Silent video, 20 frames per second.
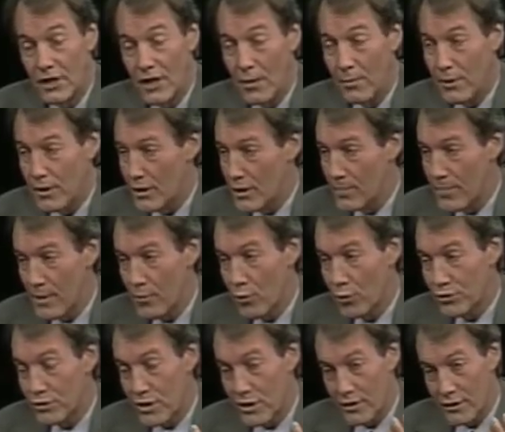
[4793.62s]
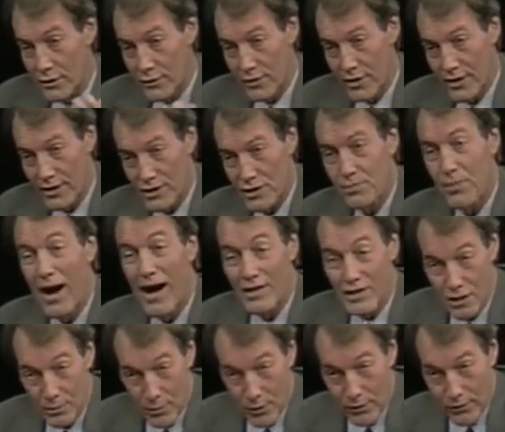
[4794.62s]
Yeah, but other people will tell you that it's
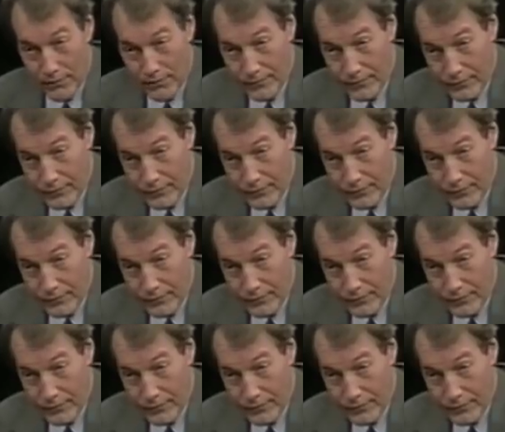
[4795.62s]
possible.